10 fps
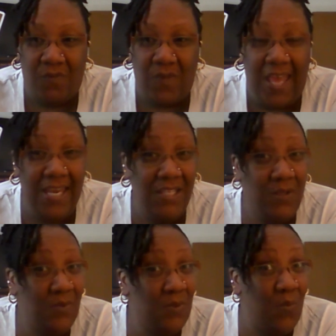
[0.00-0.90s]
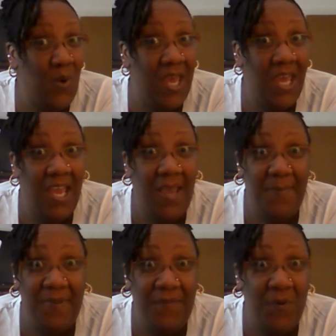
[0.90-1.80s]
And this was way
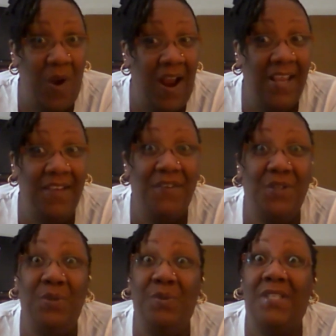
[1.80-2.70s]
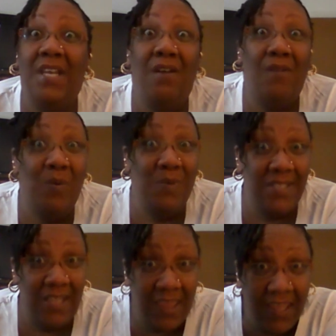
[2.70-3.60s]
before I even knew tarot
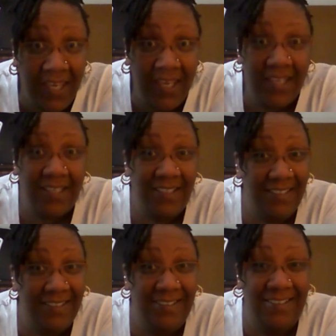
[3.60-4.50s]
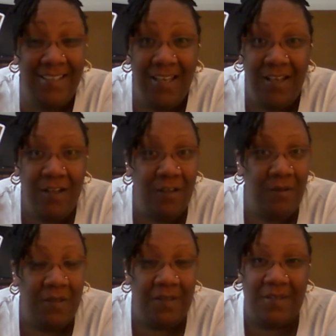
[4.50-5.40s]
was a thing.
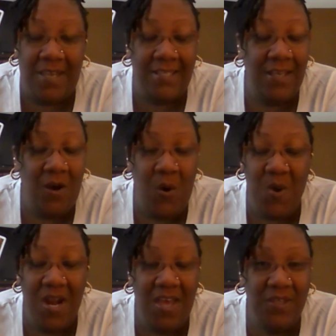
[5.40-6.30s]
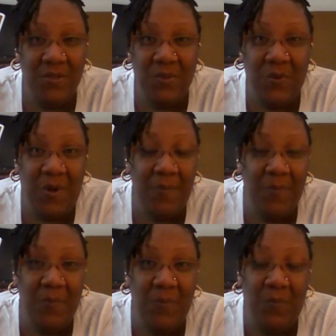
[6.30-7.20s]
That's a whole nother story,
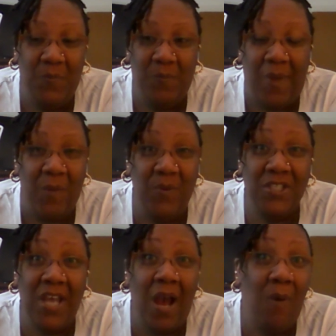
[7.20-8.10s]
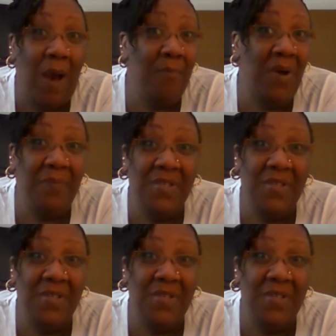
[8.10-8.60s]
by which how I bumped